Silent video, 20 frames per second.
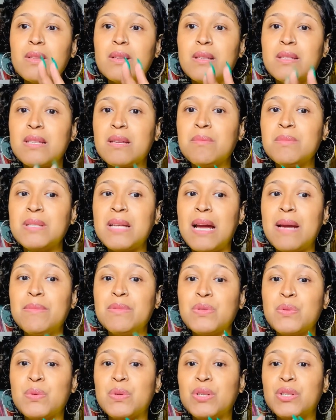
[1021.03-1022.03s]

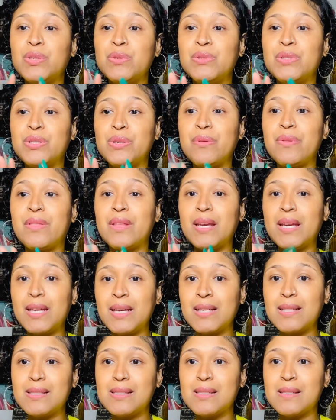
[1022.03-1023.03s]
Sometimes when you do
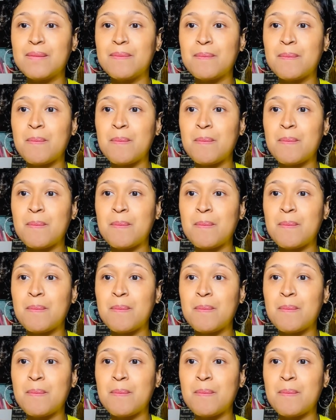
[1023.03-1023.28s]
things,